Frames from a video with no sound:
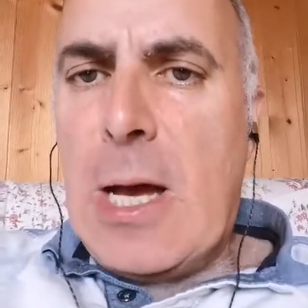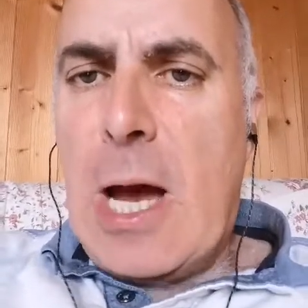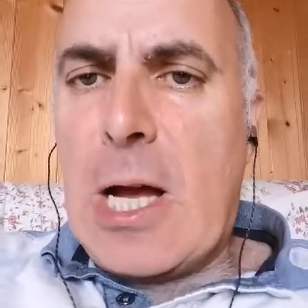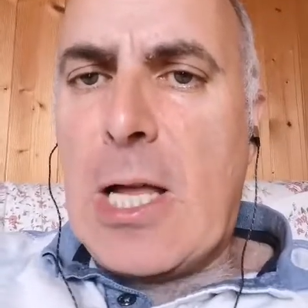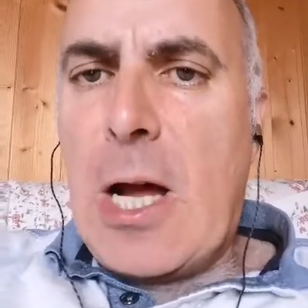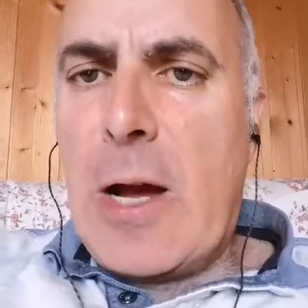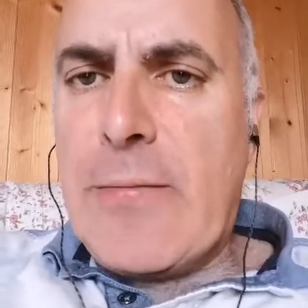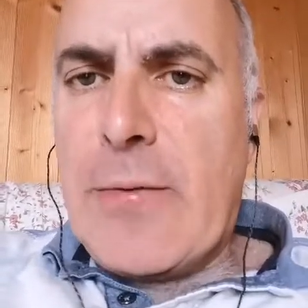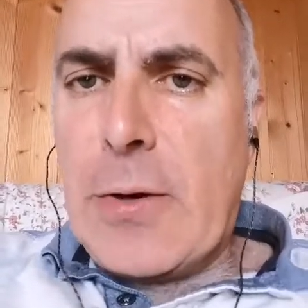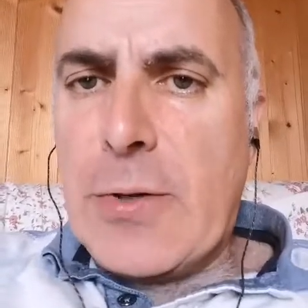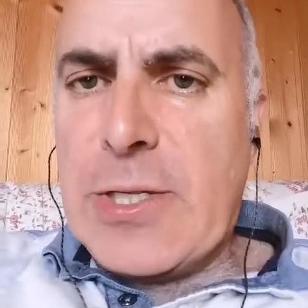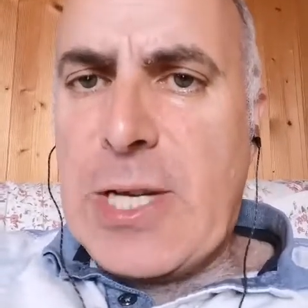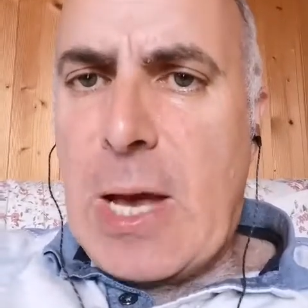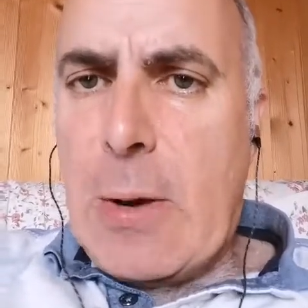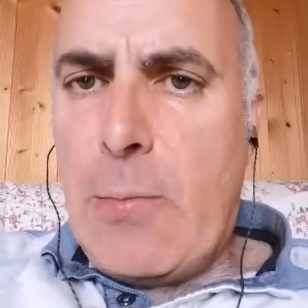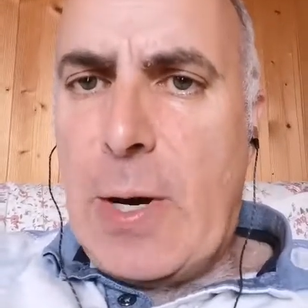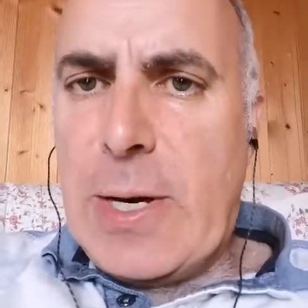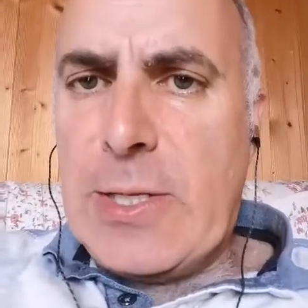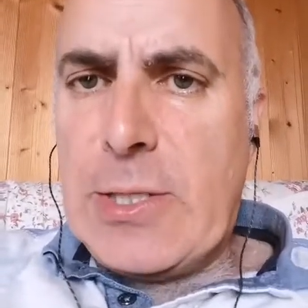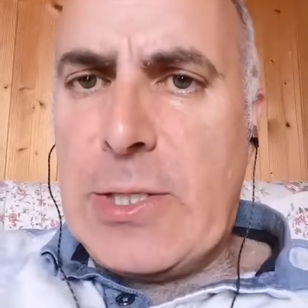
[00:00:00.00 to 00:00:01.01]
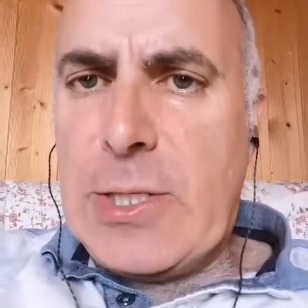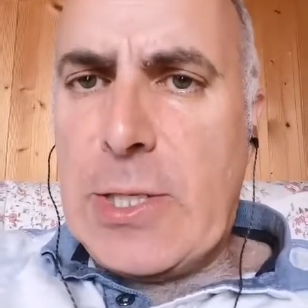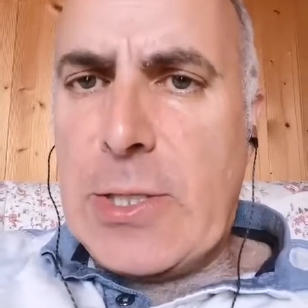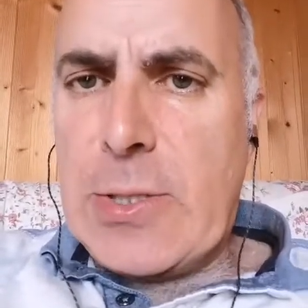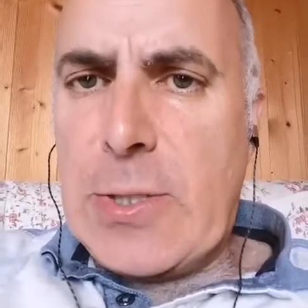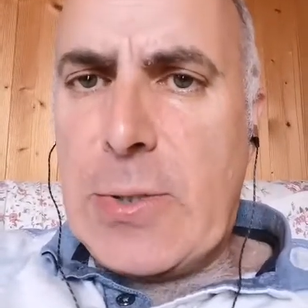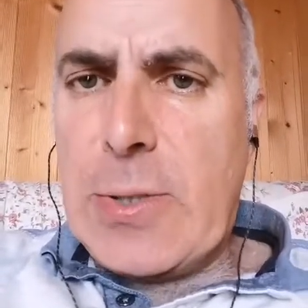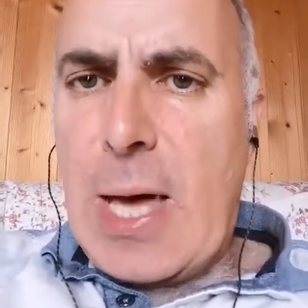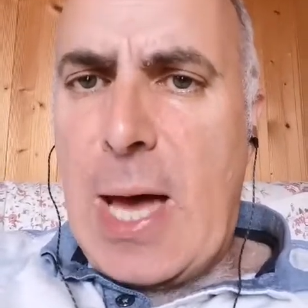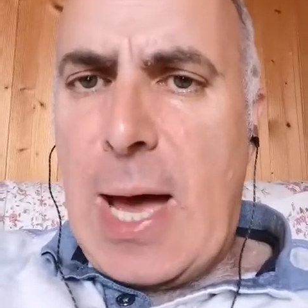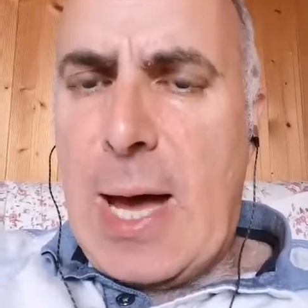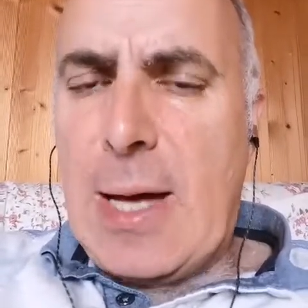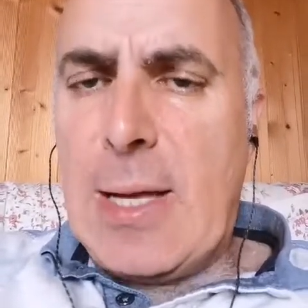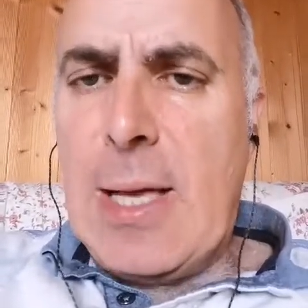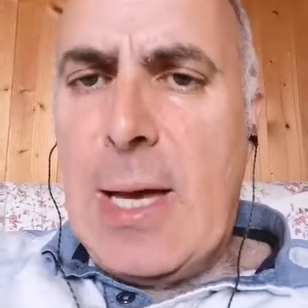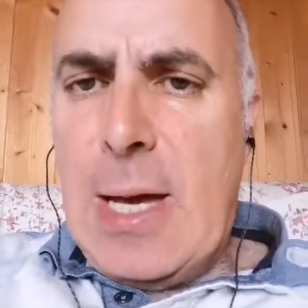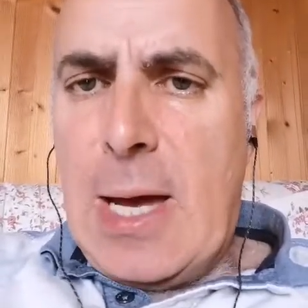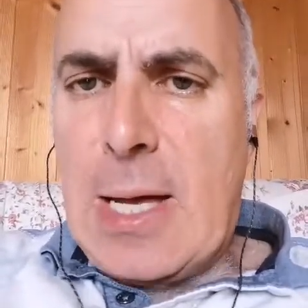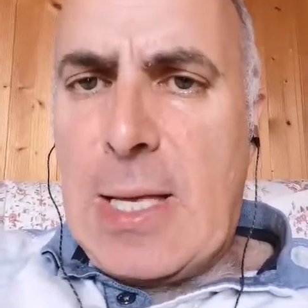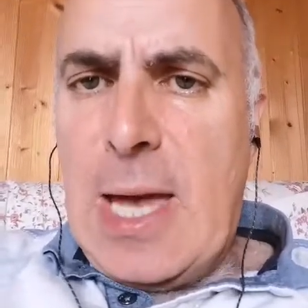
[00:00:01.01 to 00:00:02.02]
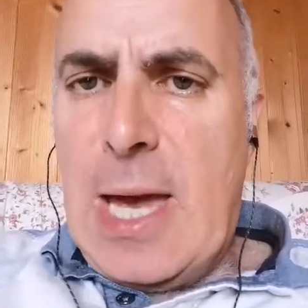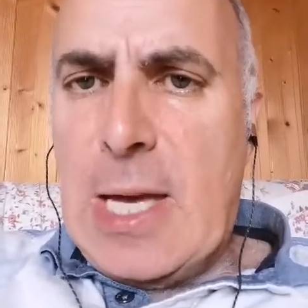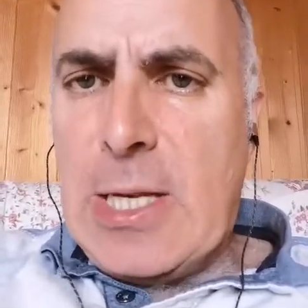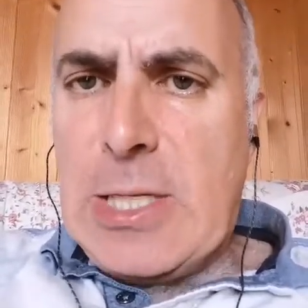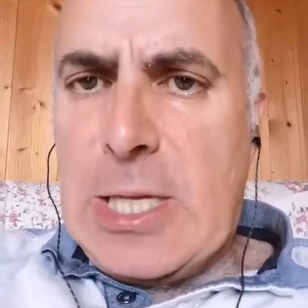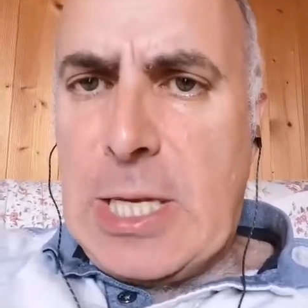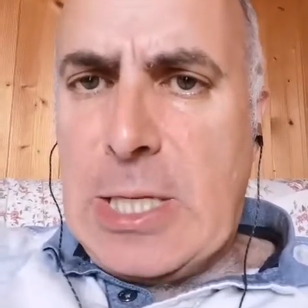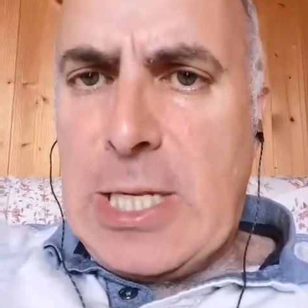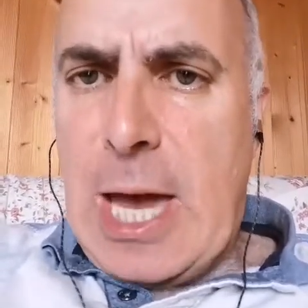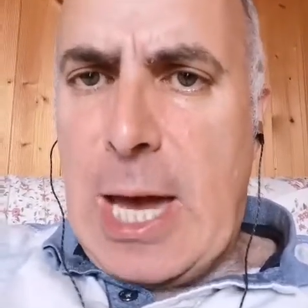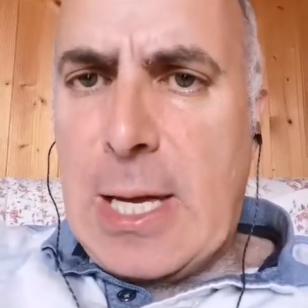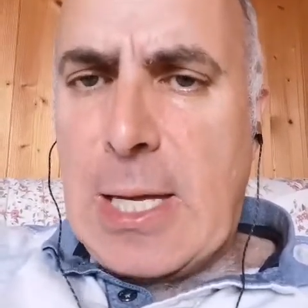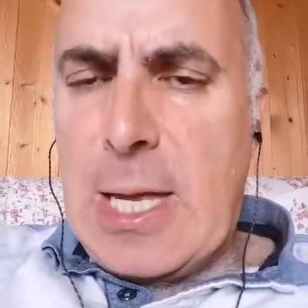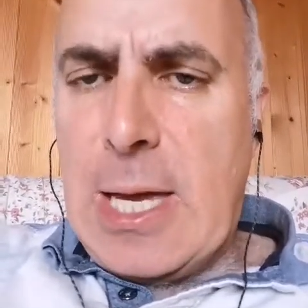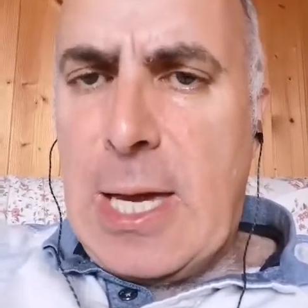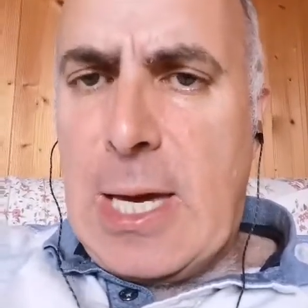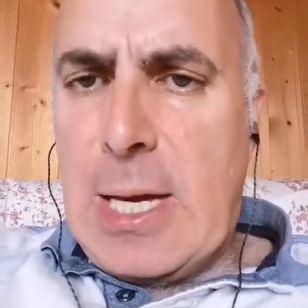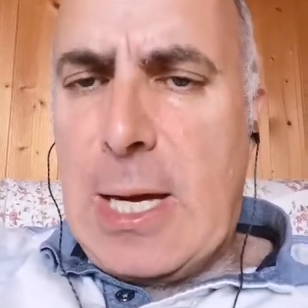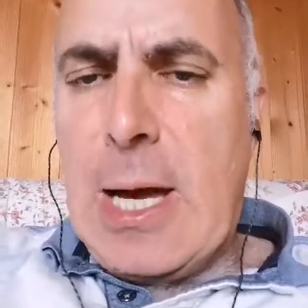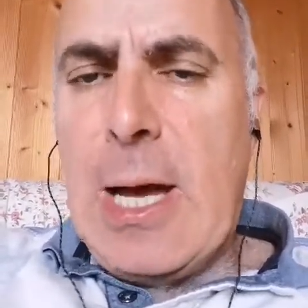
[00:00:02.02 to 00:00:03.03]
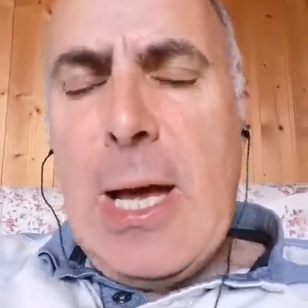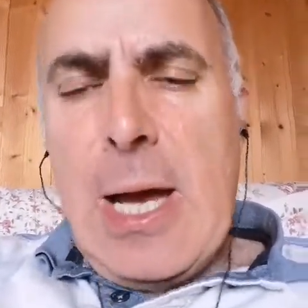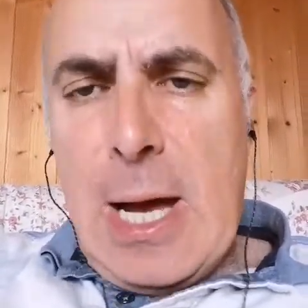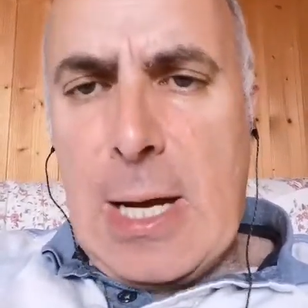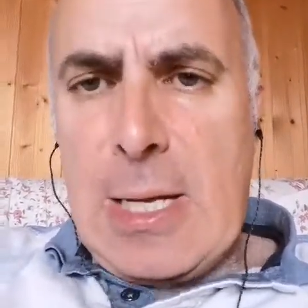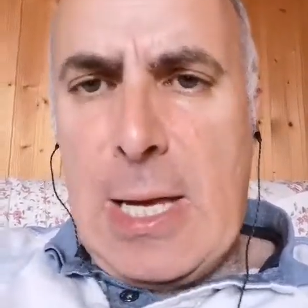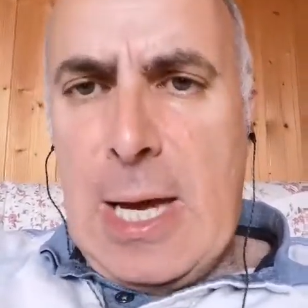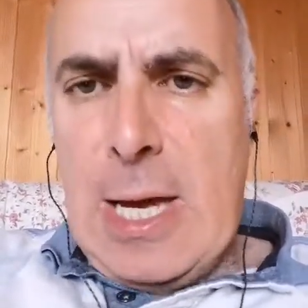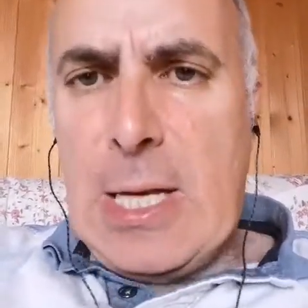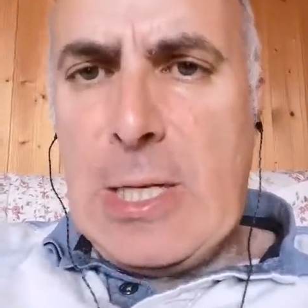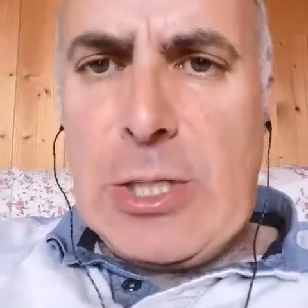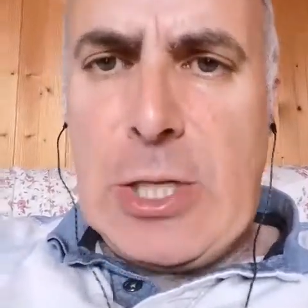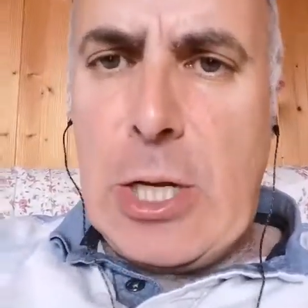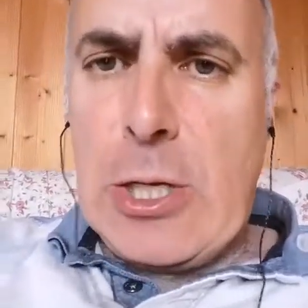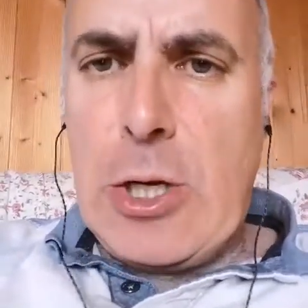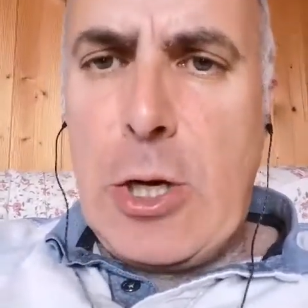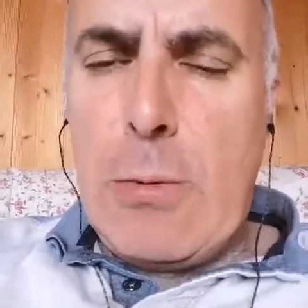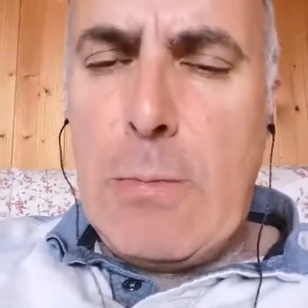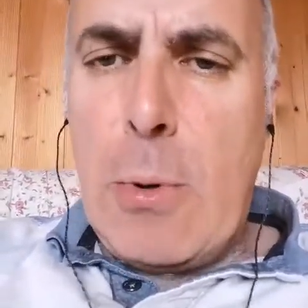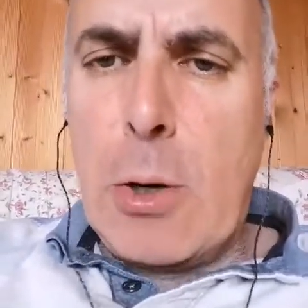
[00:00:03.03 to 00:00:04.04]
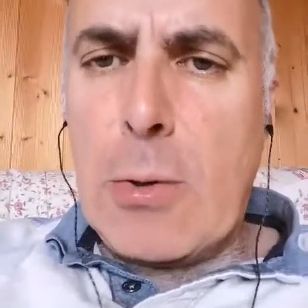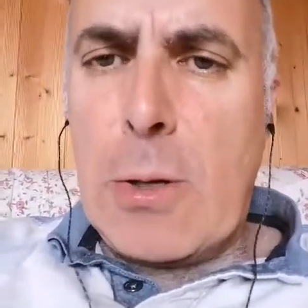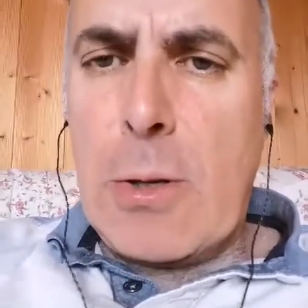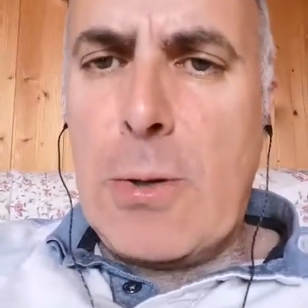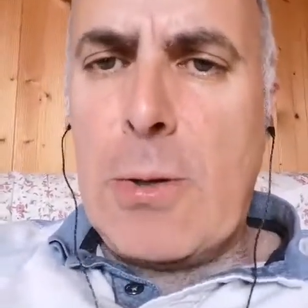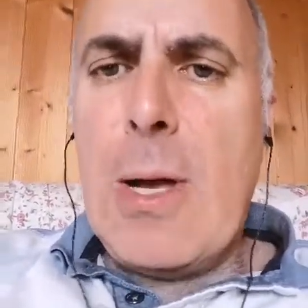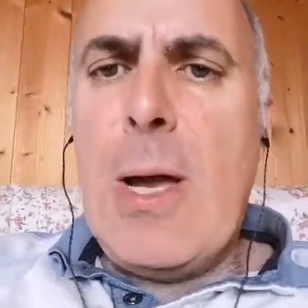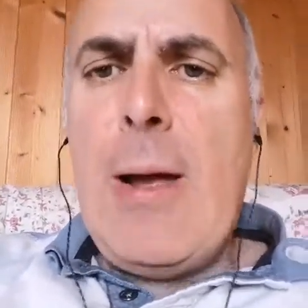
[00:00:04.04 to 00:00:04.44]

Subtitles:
And I've got 10 ways to do that. And here's the technique. And here's the new model.